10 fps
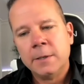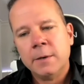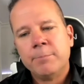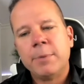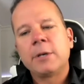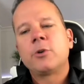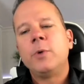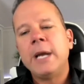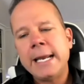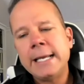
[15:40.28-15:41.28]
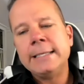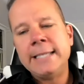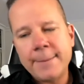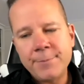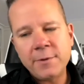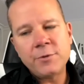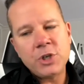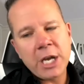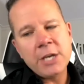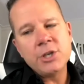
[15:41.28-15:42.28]
but creating depth of
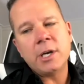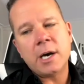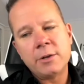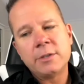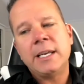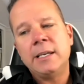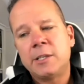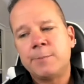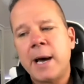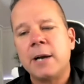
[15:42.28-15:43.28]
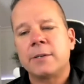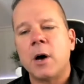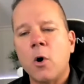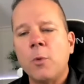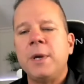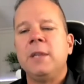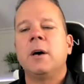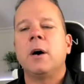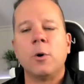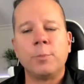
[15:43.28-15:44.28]
change in others that inspires hope in the
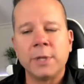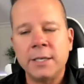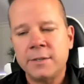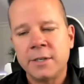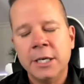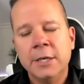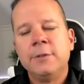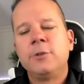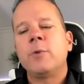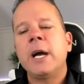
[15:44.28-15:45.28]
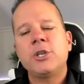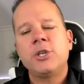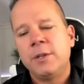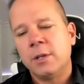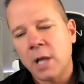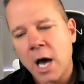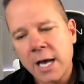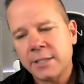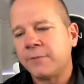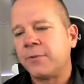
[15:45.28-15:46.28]
hopeless, direction in the
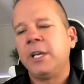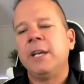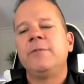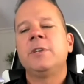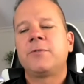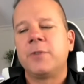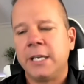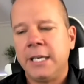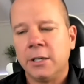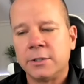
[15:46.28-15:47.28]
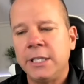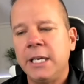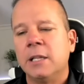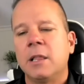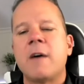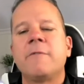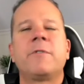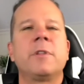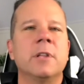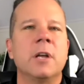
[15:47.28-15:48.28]
lost, forgiveness for the guilty, and love
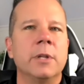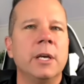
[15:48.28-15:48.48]
for the lonely.